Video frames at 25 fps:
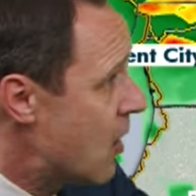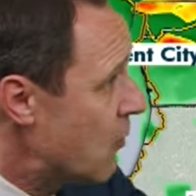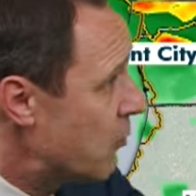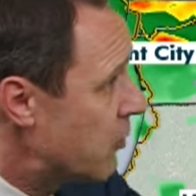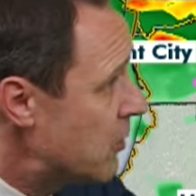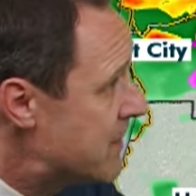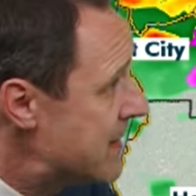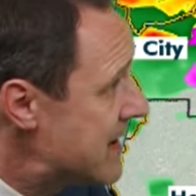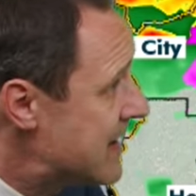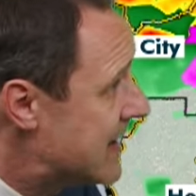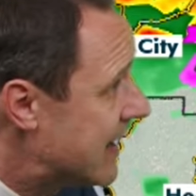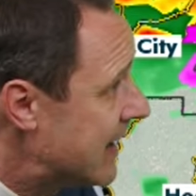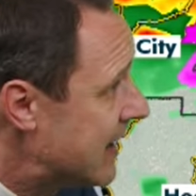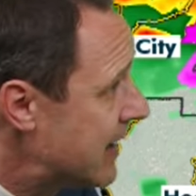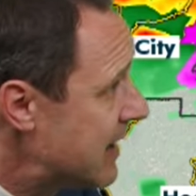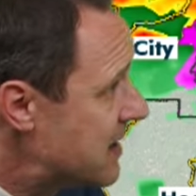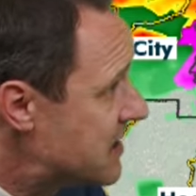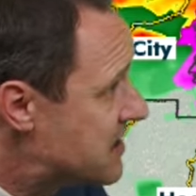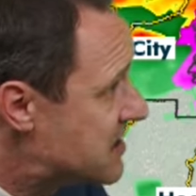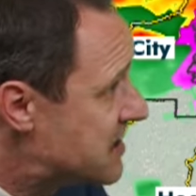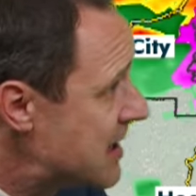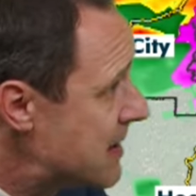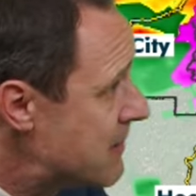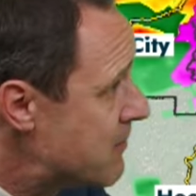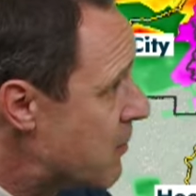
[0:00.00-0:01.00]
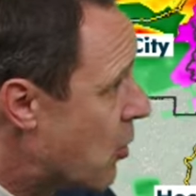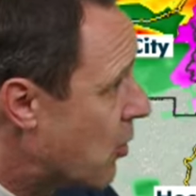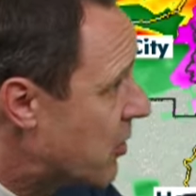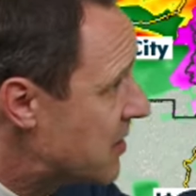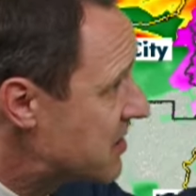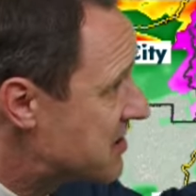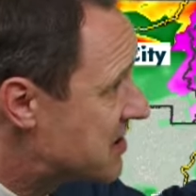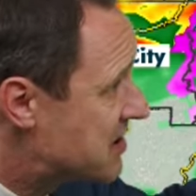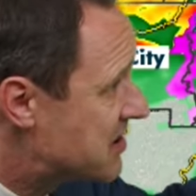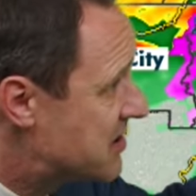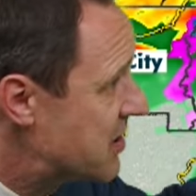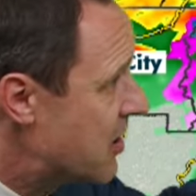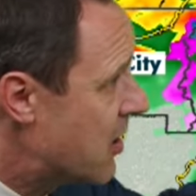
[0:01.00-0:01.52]
We're beginning to see
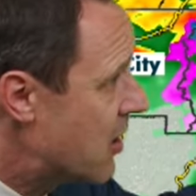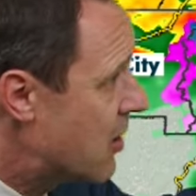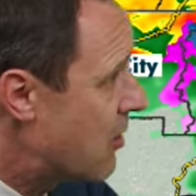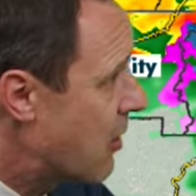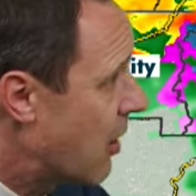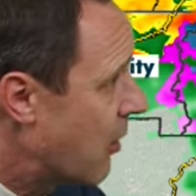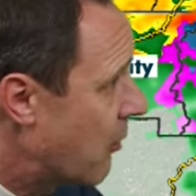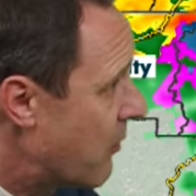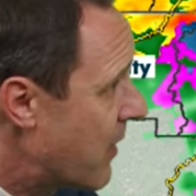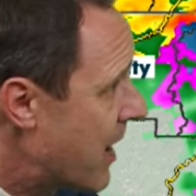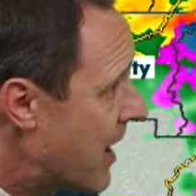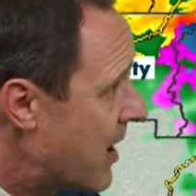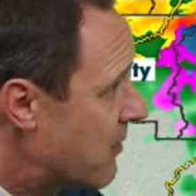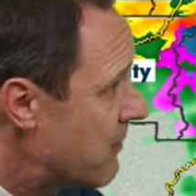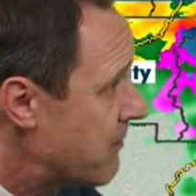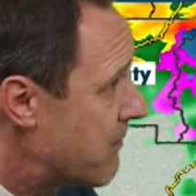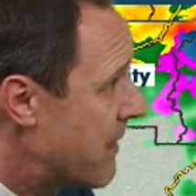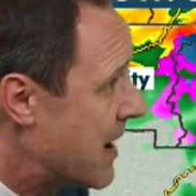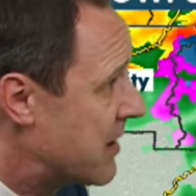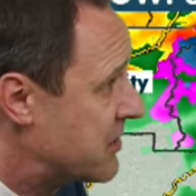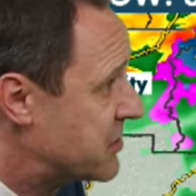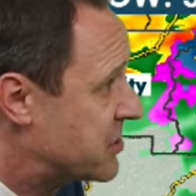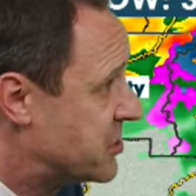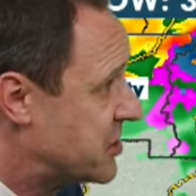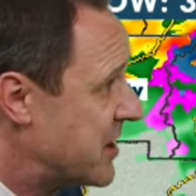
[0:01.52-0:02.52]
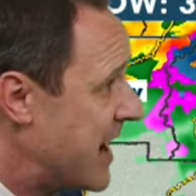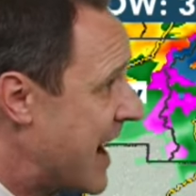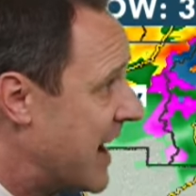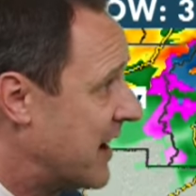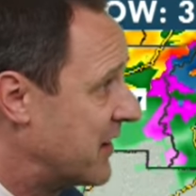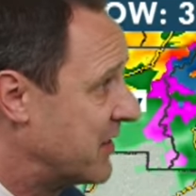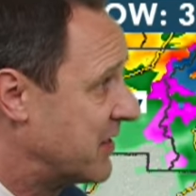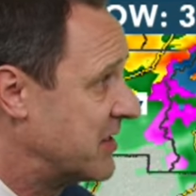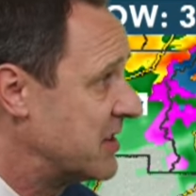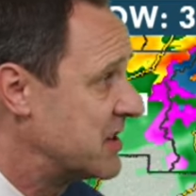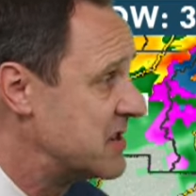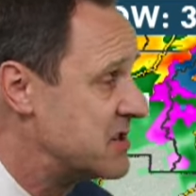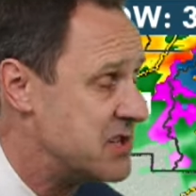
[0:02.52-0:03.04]
more snow around Mount
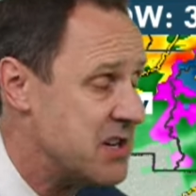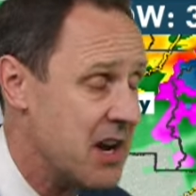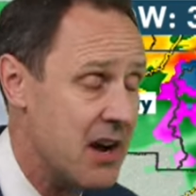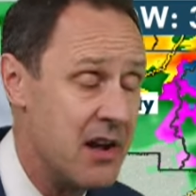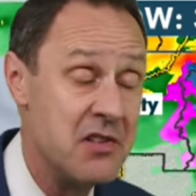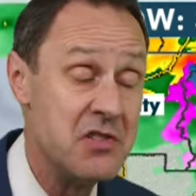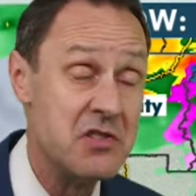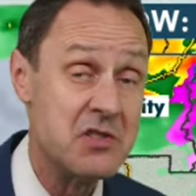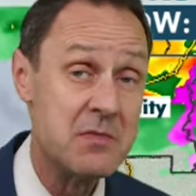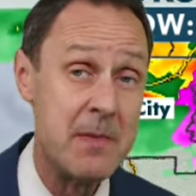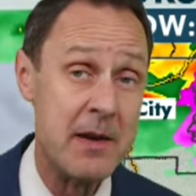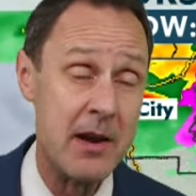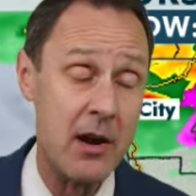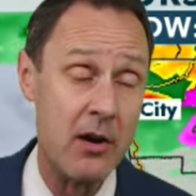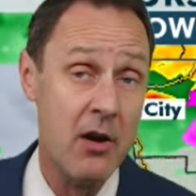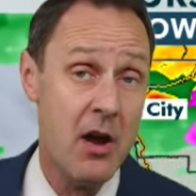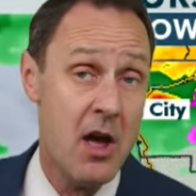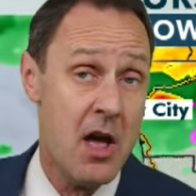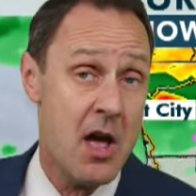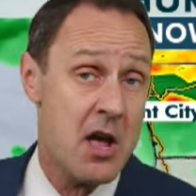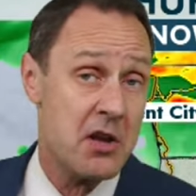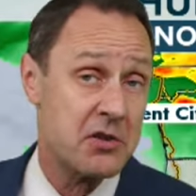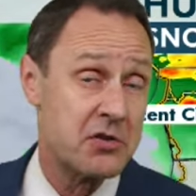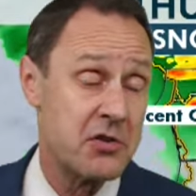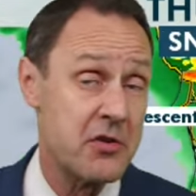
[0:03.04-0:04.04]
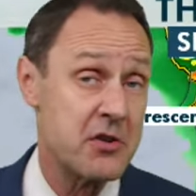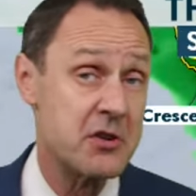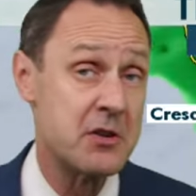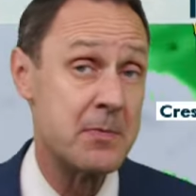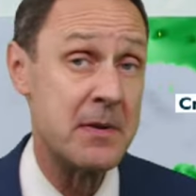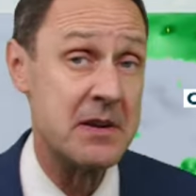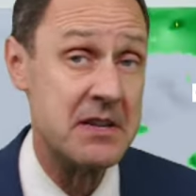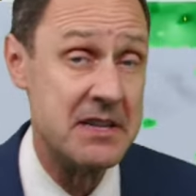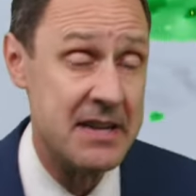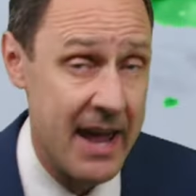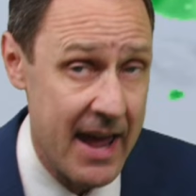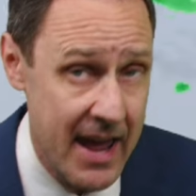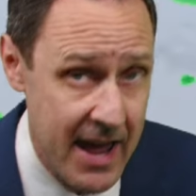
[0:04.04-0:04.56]
Shasta, Dunsmuir, so there's
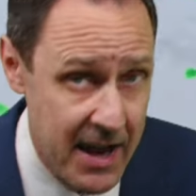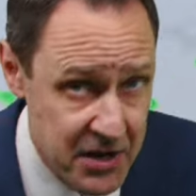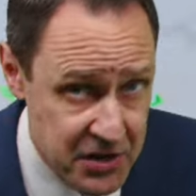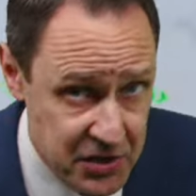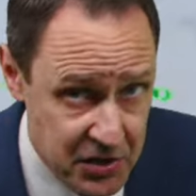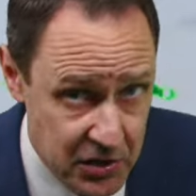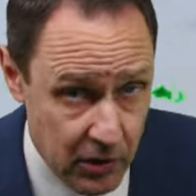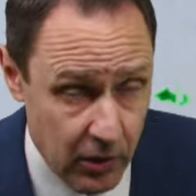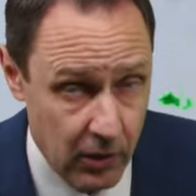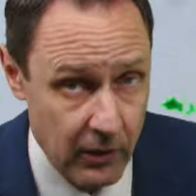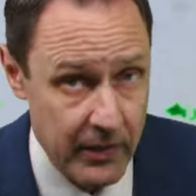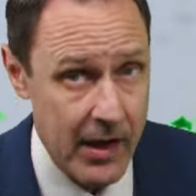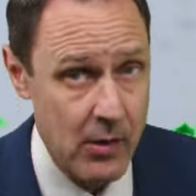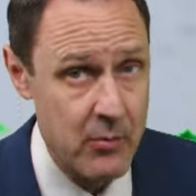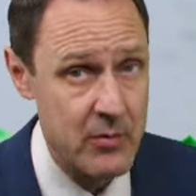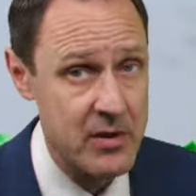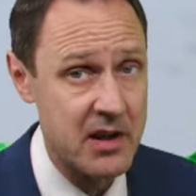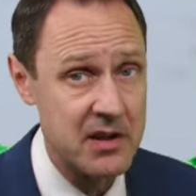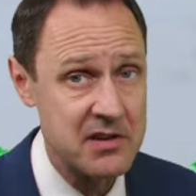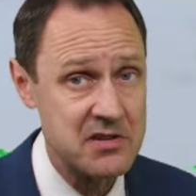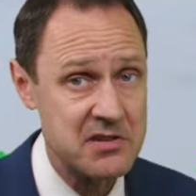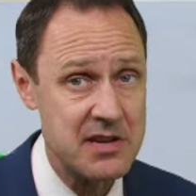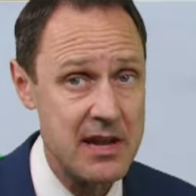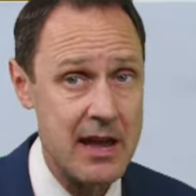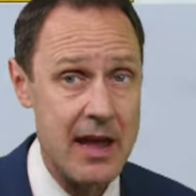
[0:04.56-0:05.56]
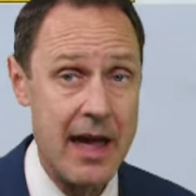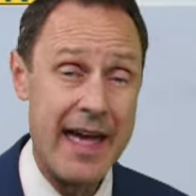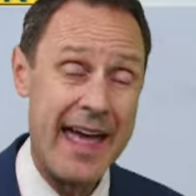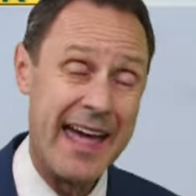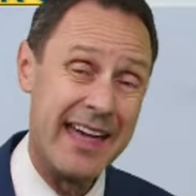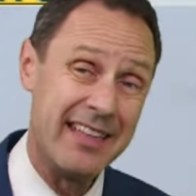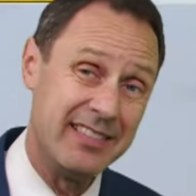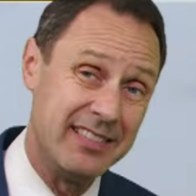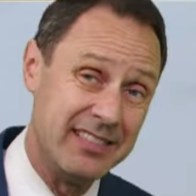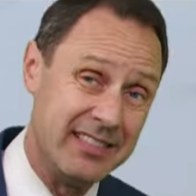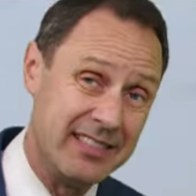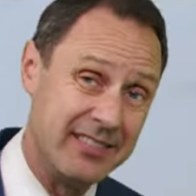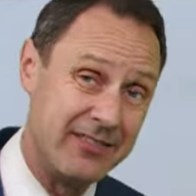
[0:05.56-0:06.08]
potential that we could see
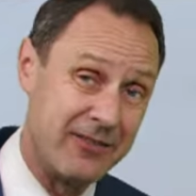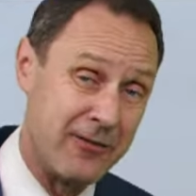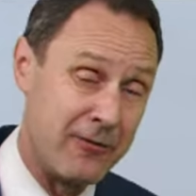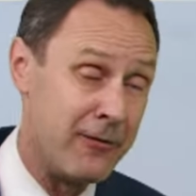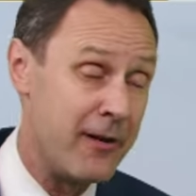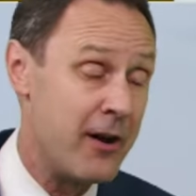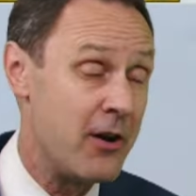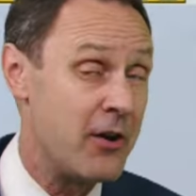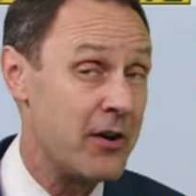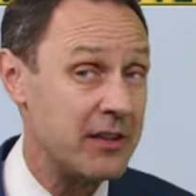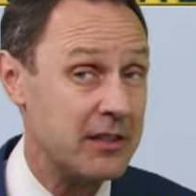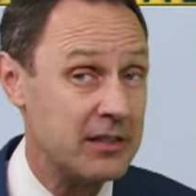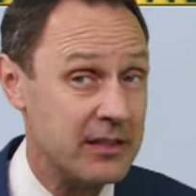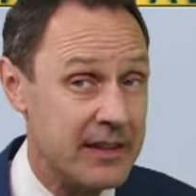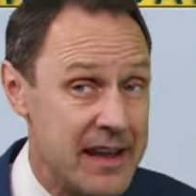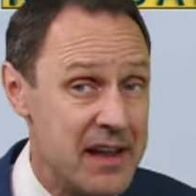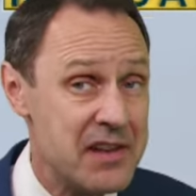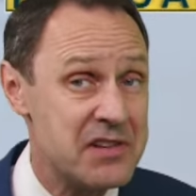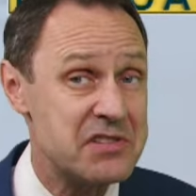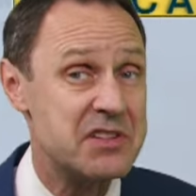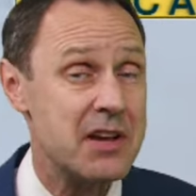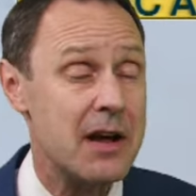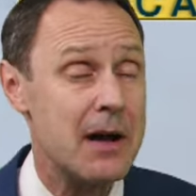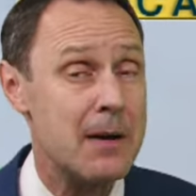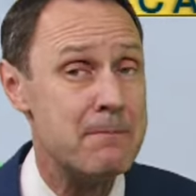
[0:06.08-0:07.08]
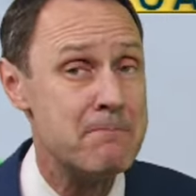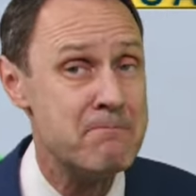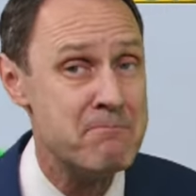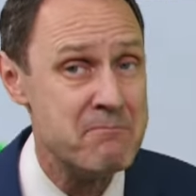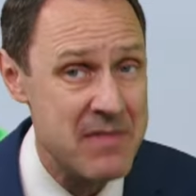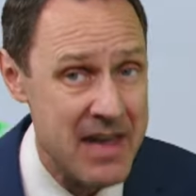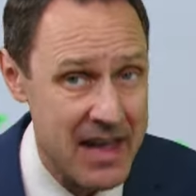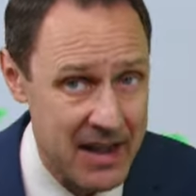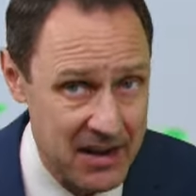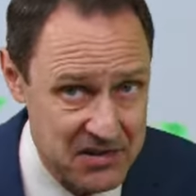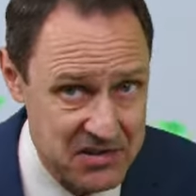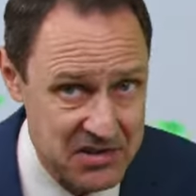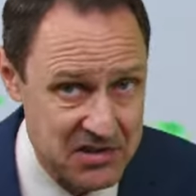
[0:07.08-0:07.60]
at the very least a
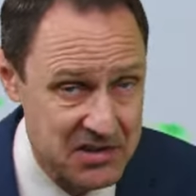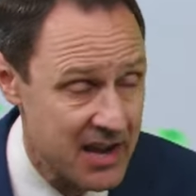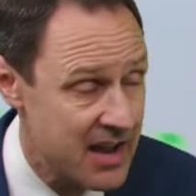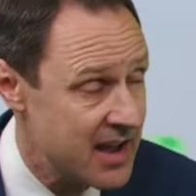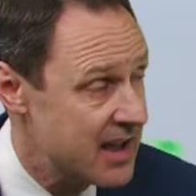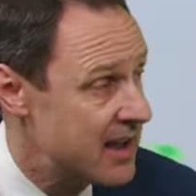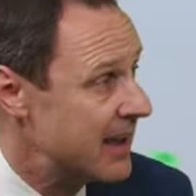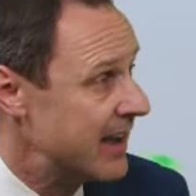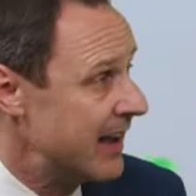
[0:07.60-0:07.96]
mix.